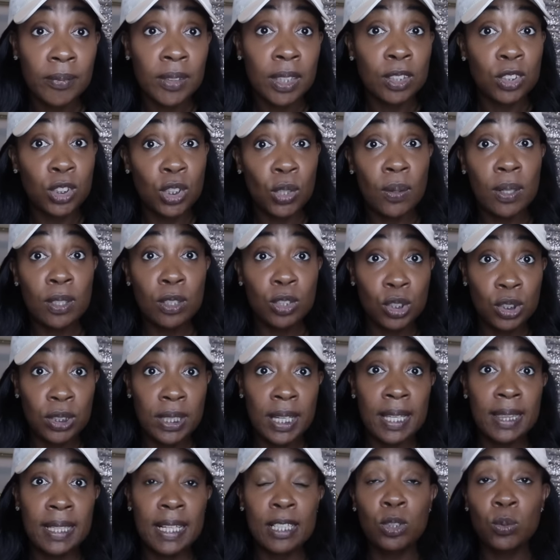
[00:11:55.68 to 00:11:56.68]
So
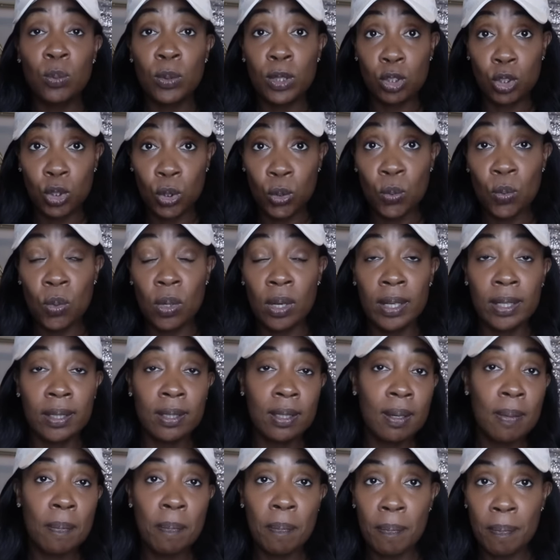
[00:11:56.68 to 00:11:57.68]
understand that's what
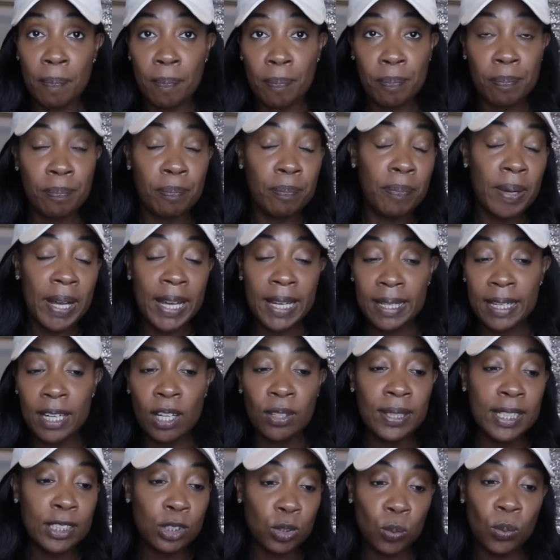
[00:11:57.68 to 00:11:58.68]
2-1 buy
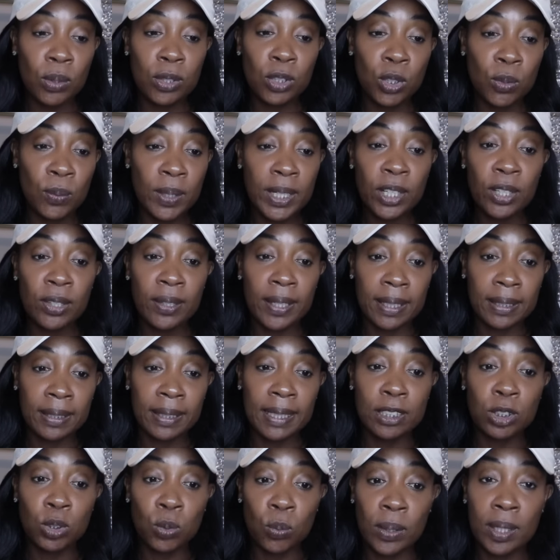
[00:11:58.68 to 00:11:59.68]
down, that's when you hear that,
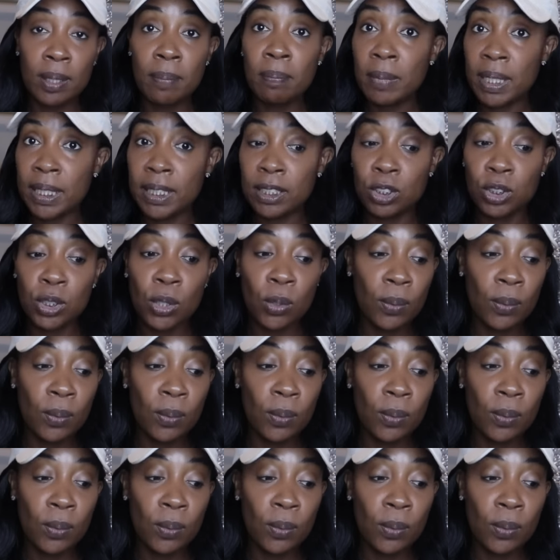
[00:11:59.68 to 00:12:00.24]
that's what it means.